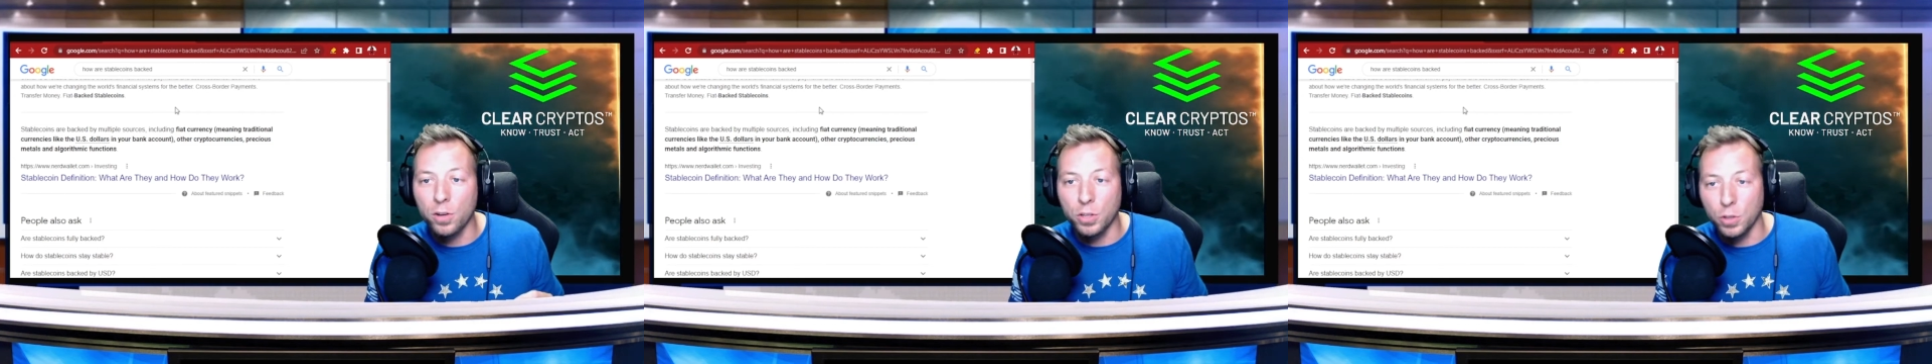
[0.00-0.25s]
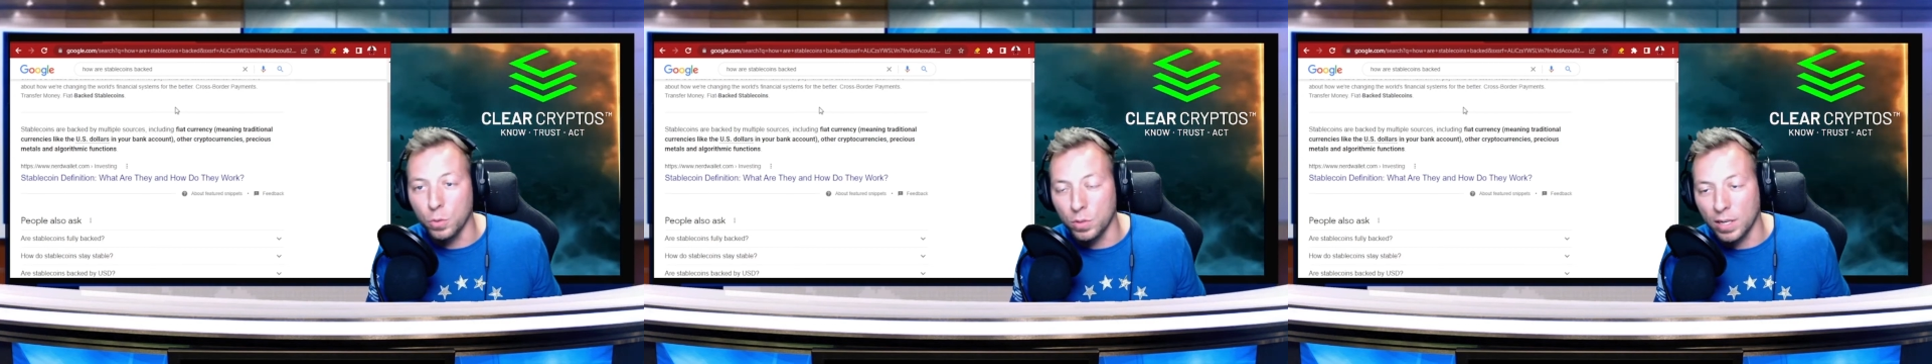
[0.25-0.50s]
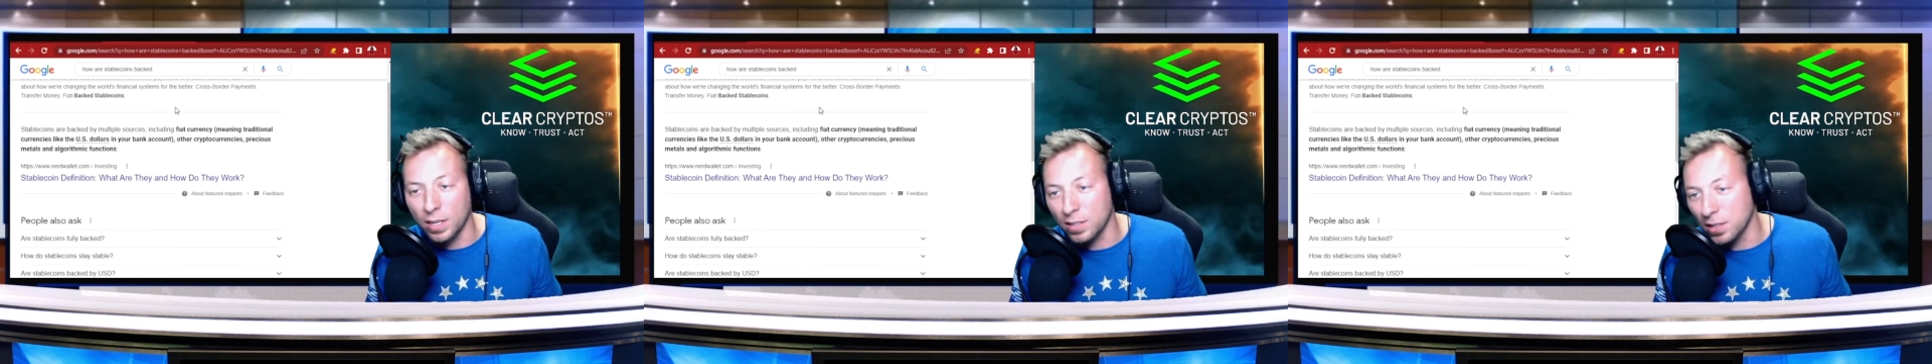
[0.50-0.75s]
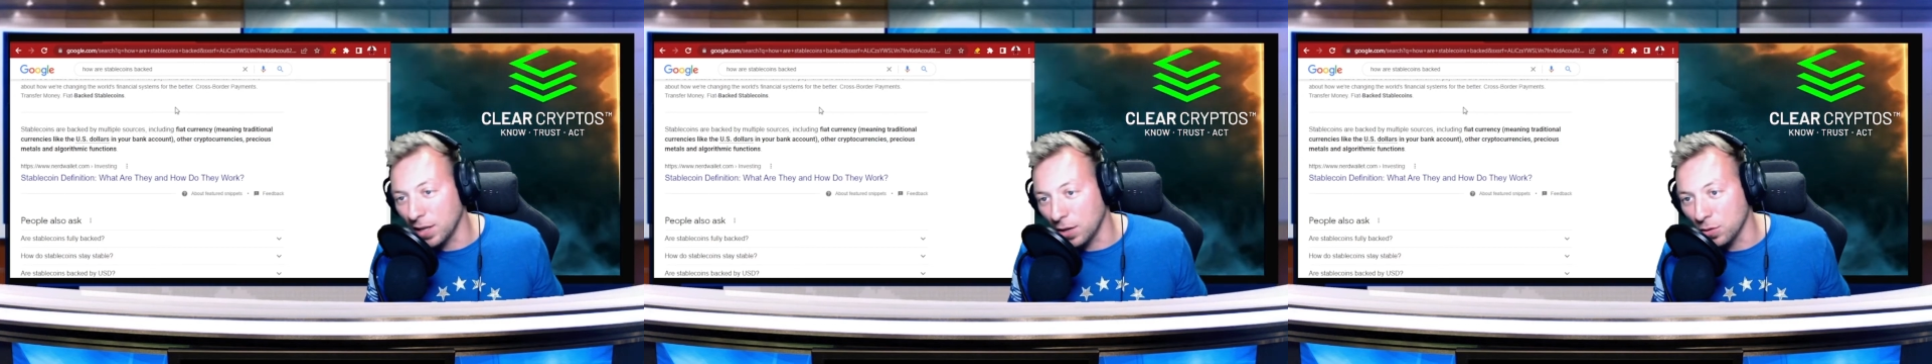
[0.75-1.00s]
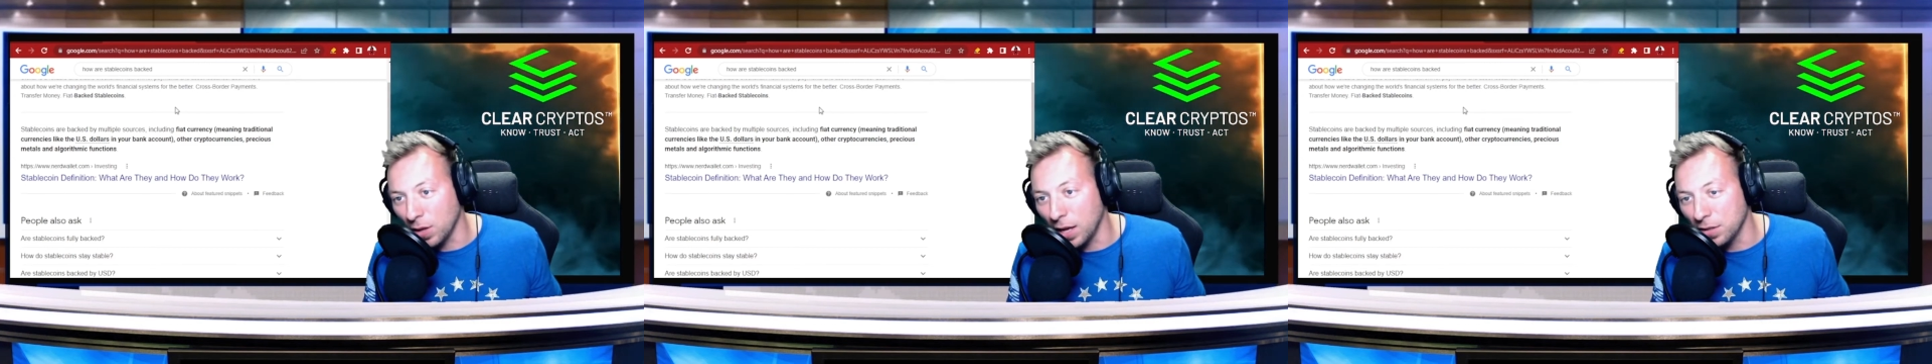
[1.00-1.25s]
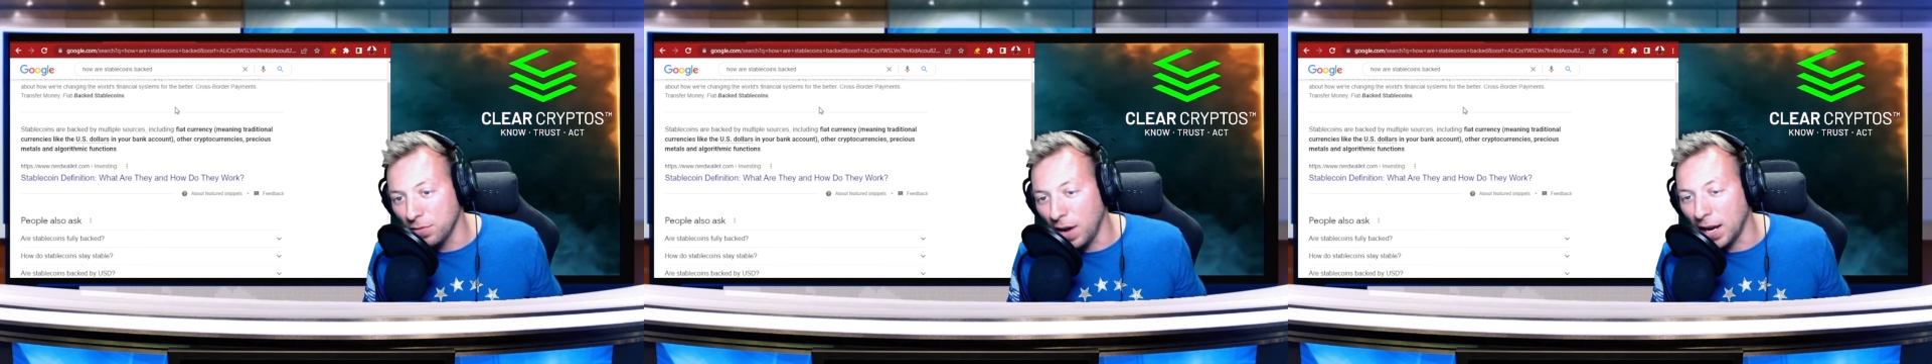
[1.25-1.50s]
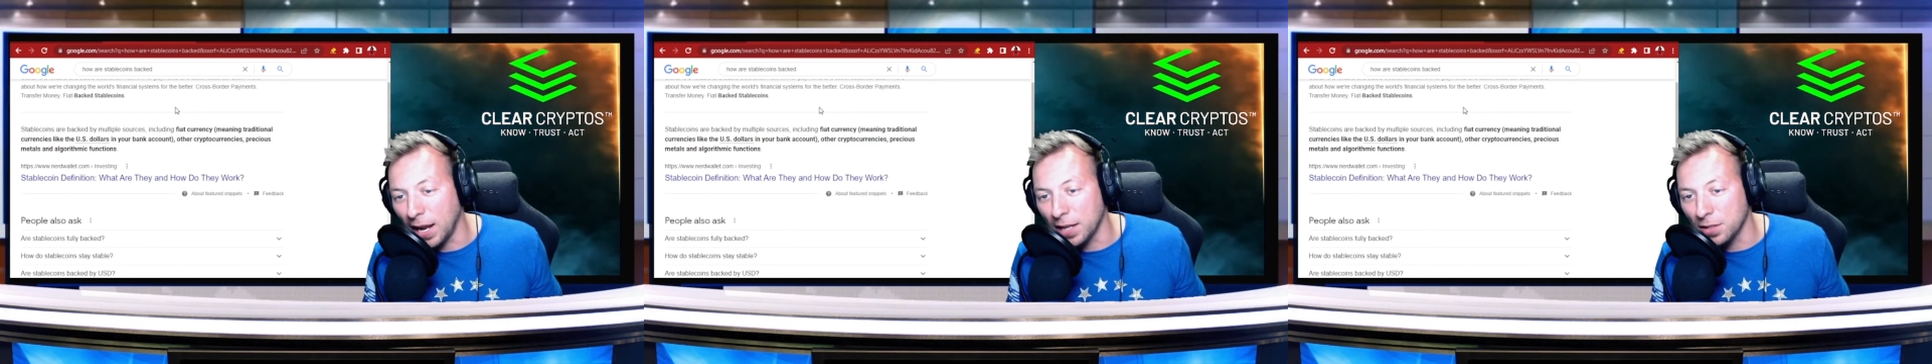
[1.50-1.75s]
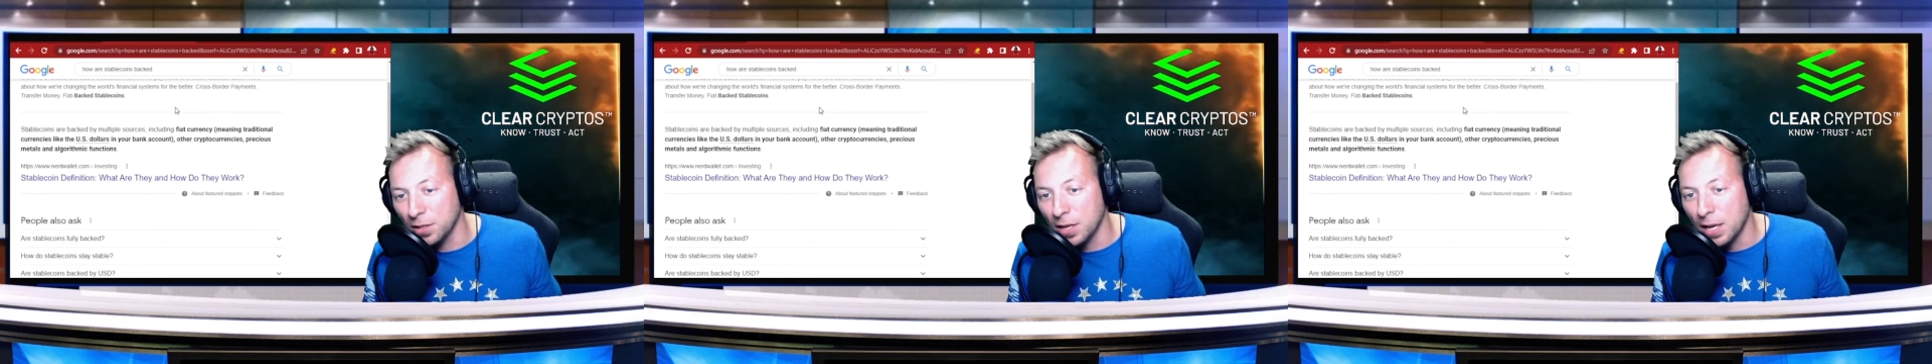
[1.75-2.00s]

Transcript: using in decentralized finance.